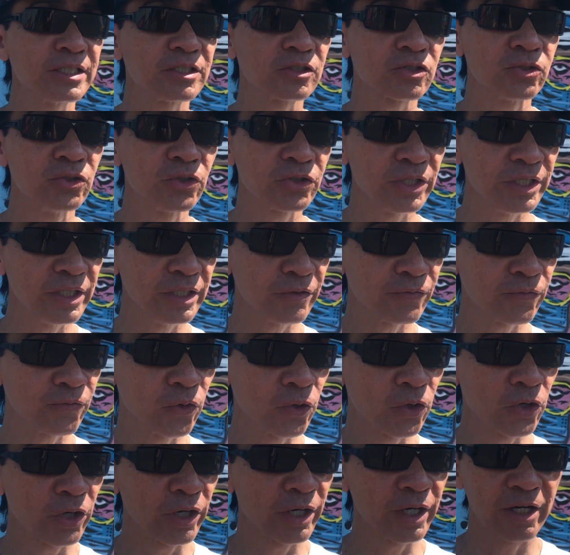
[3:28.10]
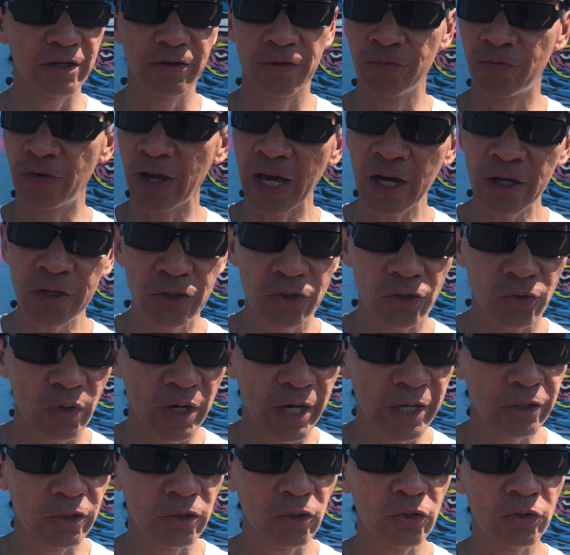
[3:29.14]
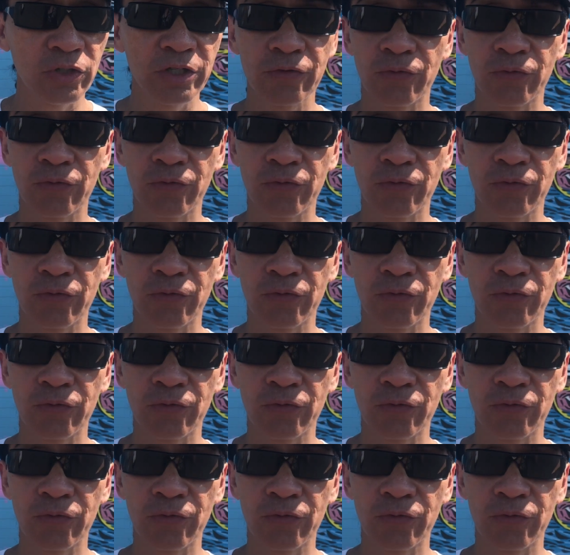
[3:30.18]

just looking for value, right? You're looking